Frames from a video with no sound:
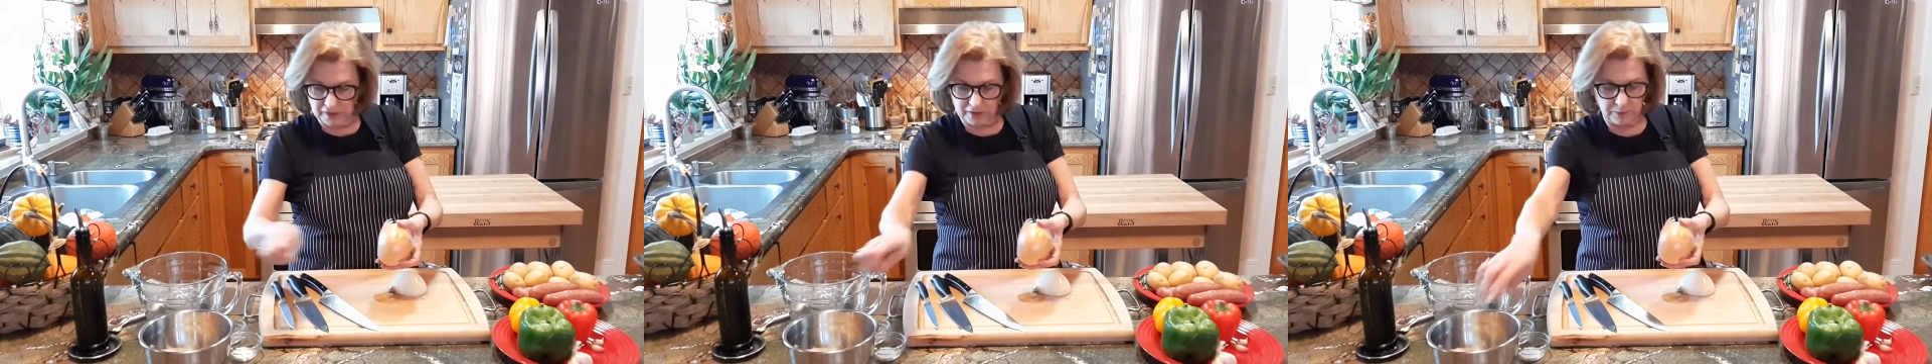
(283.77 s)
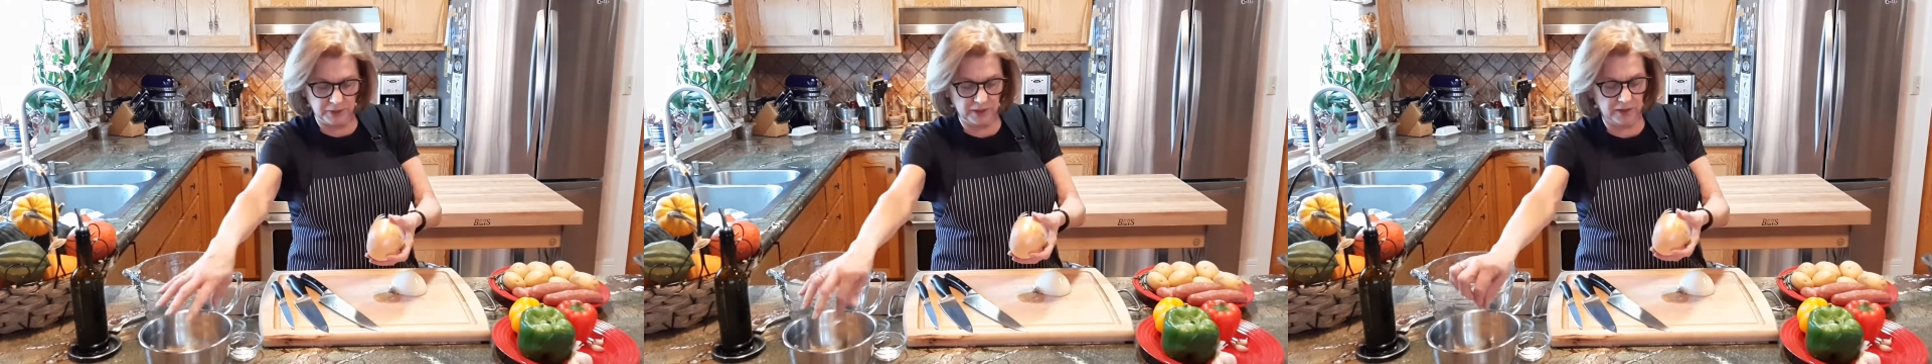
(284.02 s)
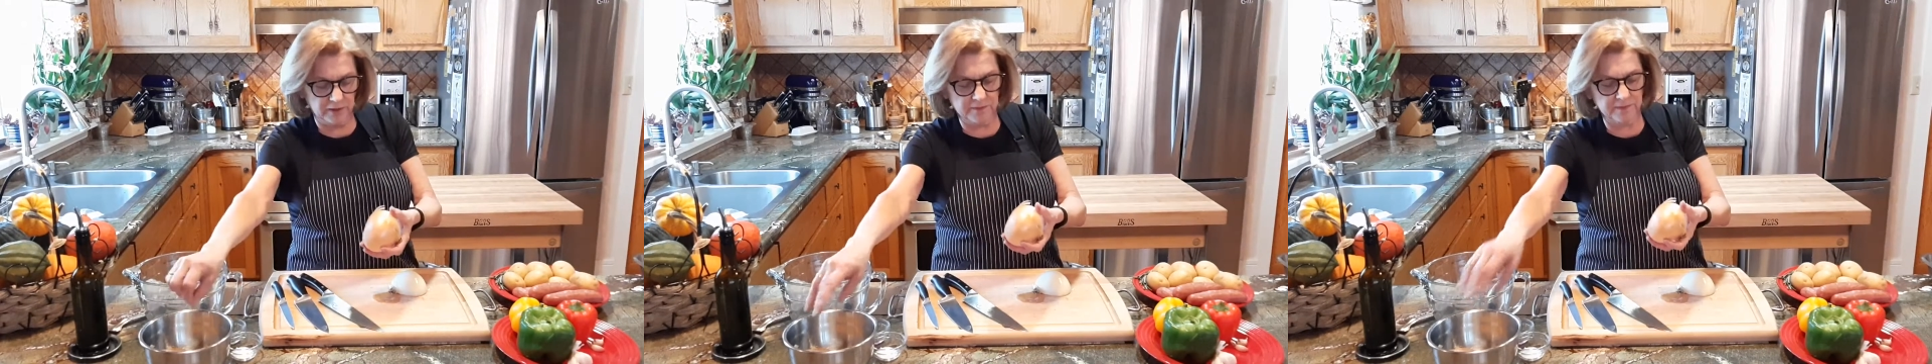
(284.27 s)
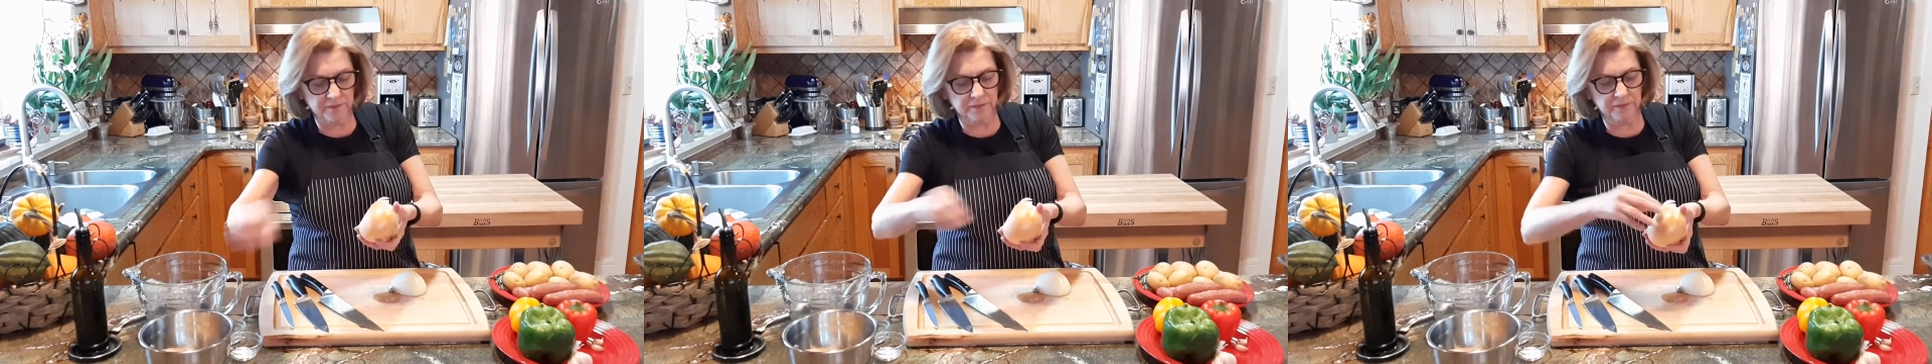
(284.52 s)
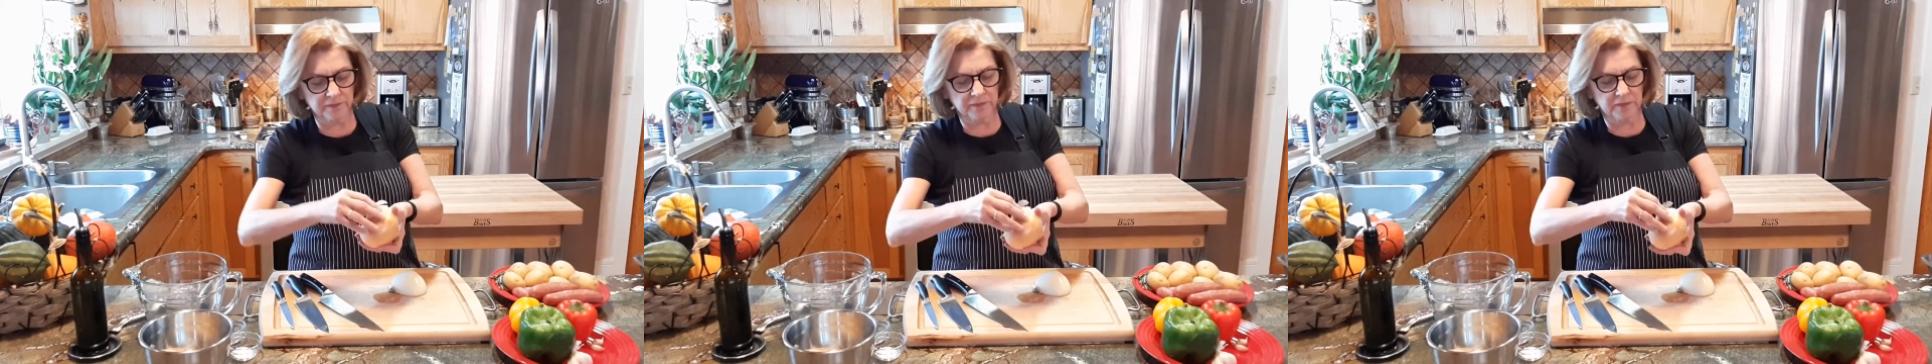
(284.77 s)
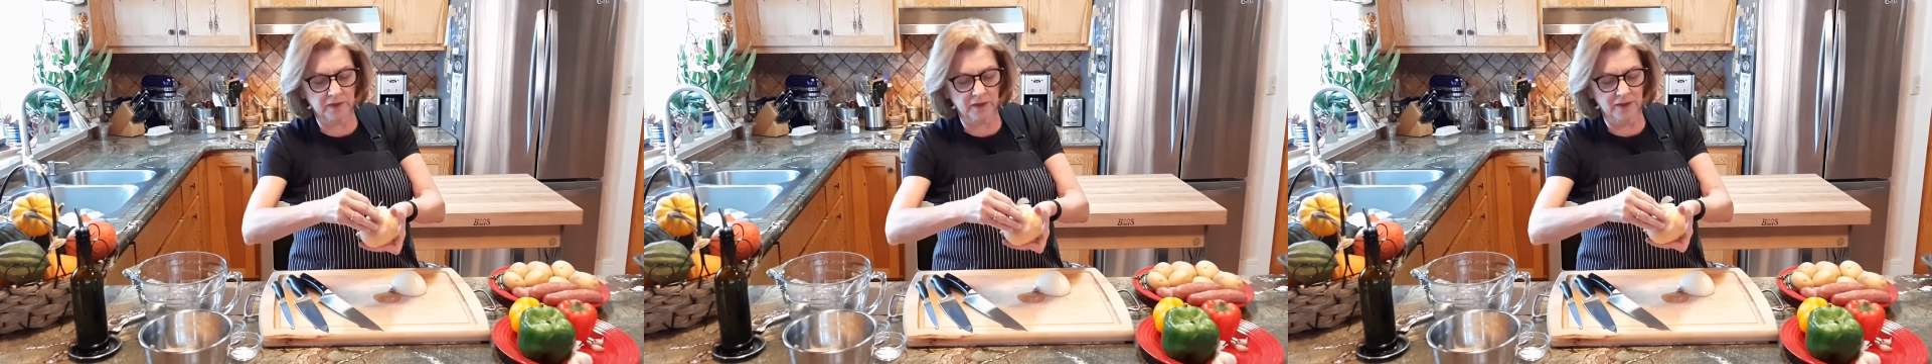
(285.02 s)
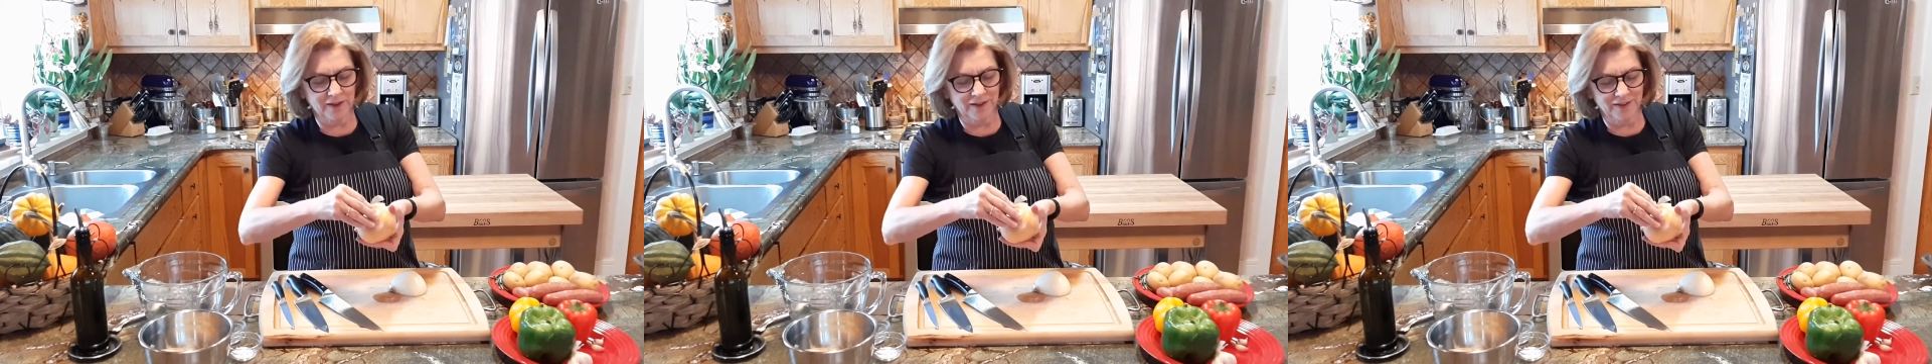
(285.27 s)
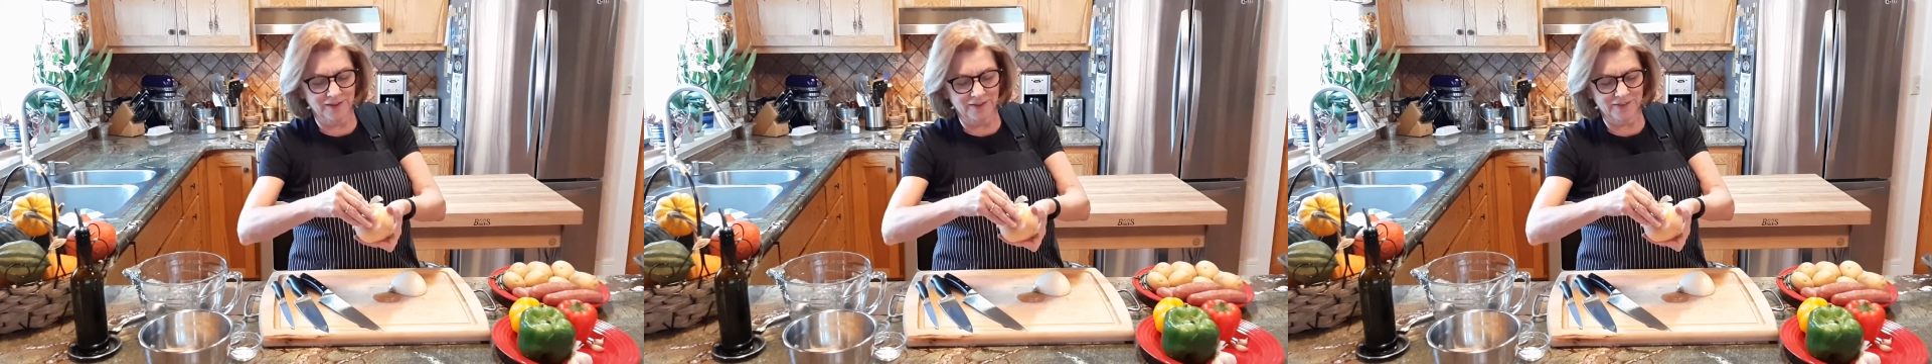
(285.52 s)
can be.
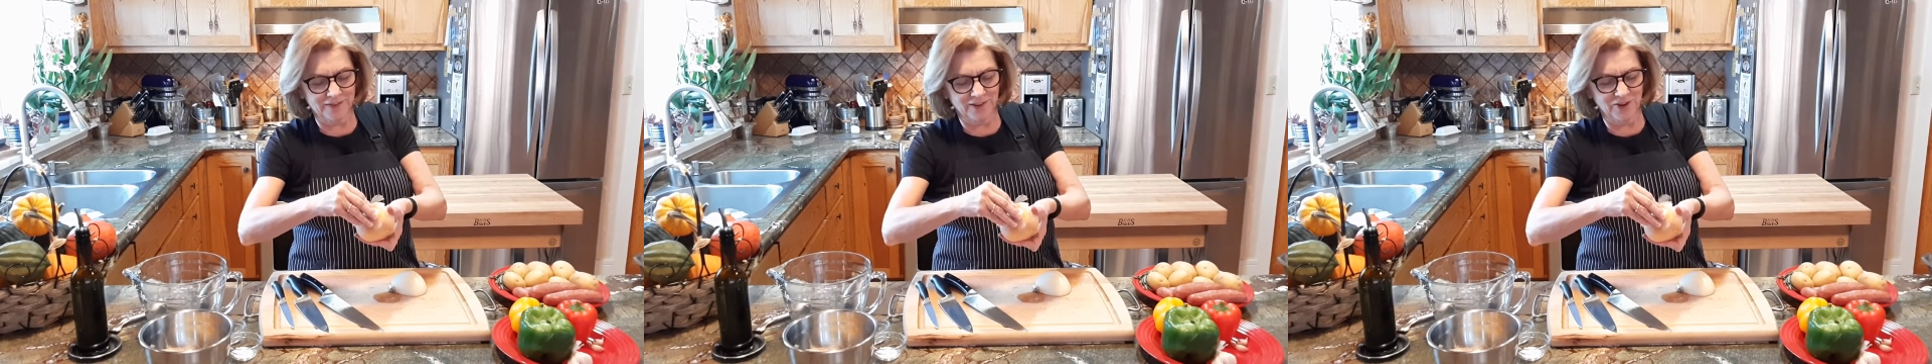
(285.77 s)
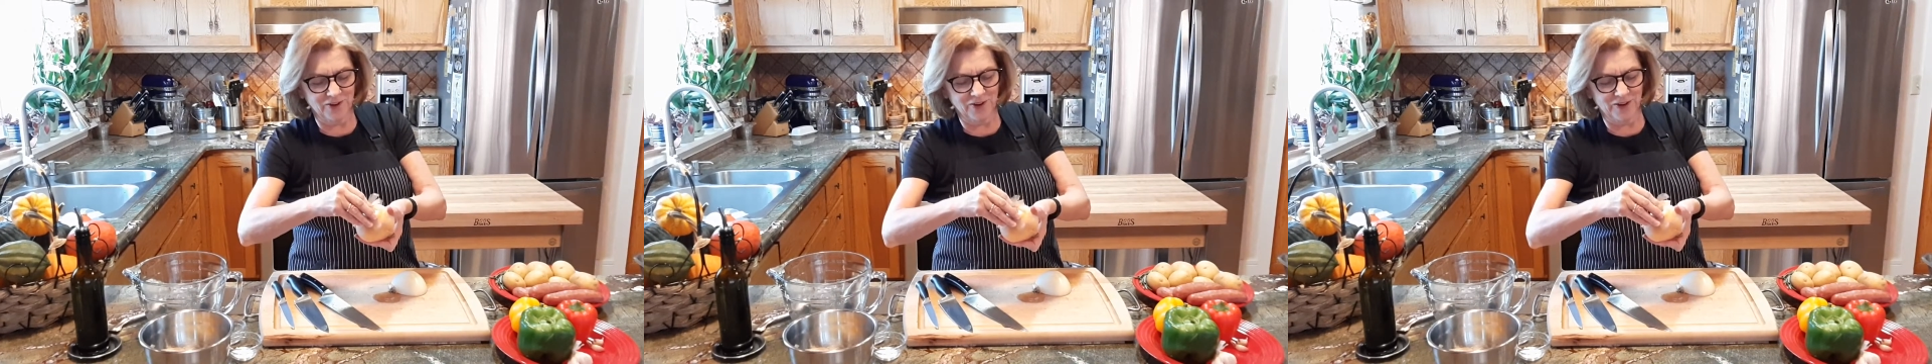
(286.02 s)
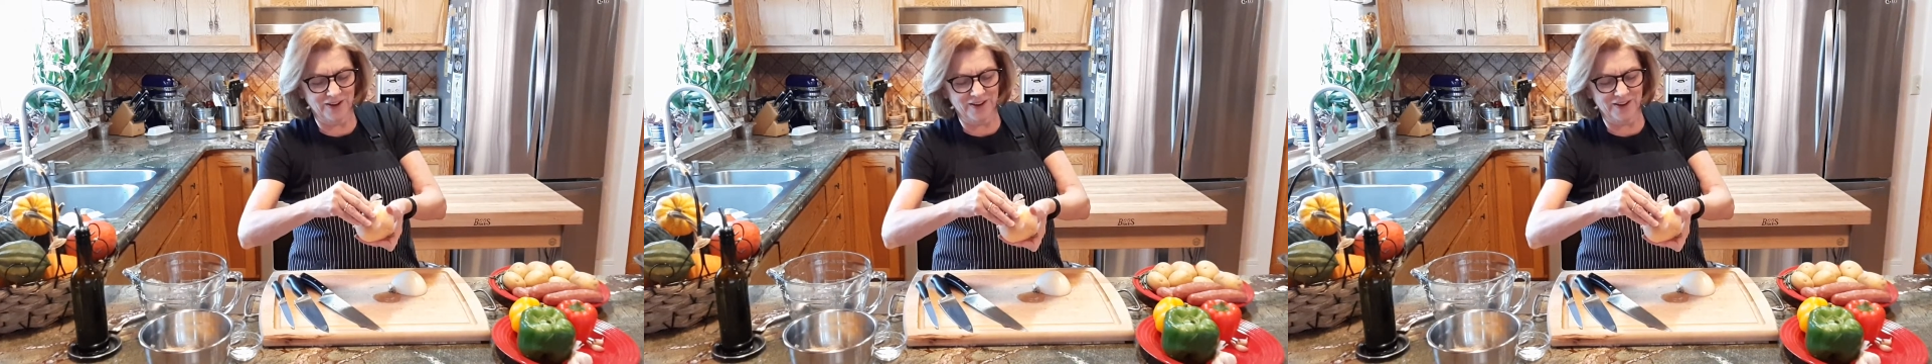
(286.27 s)
So